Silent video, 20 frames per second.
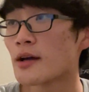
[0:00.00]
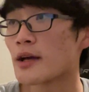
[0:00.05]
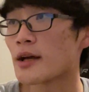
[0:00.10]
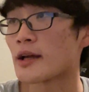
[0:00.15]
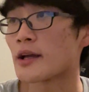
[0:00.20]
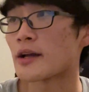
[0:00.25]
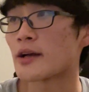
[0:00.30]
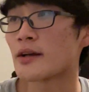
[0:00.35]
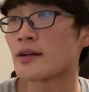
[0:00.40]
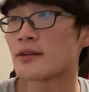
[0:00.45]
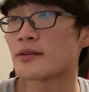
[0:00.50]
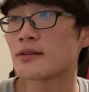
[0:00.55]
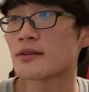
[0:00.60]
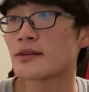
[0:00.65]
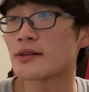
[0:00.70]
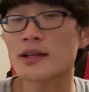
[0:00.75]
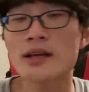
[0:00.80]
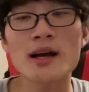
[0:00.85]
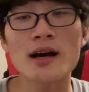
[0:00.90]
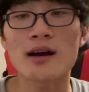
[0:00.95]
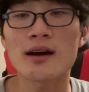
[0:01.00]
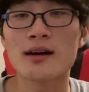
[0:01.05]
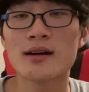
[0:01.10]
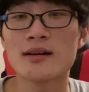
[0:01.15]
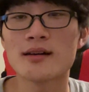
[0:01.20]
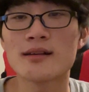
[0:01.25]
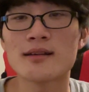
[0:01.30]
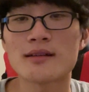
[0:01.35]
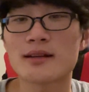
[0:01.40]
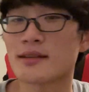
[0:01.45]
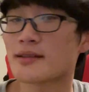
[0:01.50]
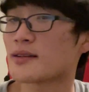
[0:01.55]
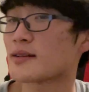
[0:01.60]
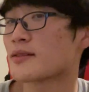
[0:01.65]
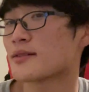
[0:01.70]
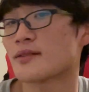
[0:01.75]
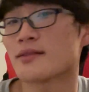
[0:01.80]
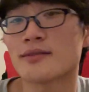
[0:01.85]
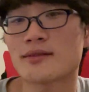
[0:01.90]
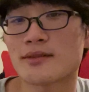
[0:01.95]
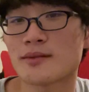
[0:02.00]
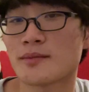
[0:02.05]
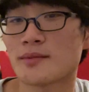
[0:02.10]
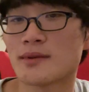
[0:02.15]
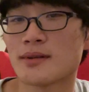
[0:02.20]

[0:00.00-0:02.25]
And yeah, like that's just